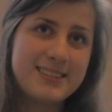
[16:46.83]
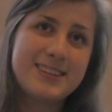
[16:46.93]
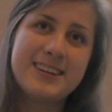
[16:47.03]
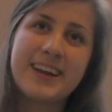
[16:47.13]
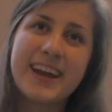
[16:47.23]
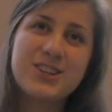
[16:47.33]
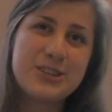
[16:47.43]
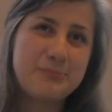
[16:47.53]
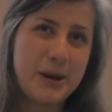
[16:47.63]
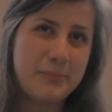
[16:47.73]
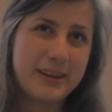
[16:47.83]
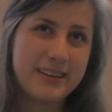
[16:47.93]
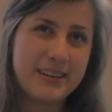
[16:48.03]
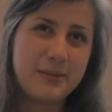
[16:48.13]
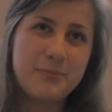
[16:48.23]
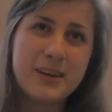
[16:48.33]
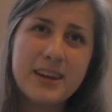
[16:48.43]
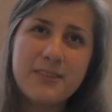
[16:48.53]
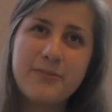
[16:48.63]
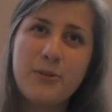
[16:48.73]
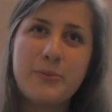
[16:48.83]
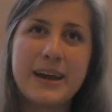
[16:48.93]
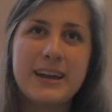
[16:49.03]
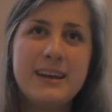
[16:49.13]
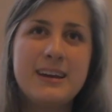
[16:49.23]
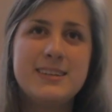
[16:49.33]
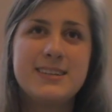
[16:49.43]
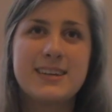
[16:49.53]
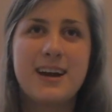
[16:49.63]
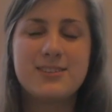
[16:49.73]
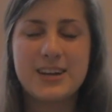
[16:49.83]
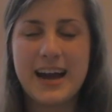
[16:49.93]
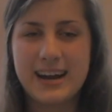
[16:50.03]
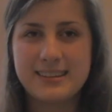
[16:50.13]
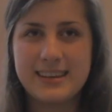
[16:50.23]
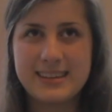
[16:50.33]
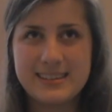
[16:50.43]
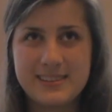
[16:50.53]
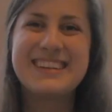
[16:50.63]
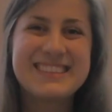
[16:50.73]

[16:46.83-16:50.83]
to engage the public in a meaningful way to counteract this.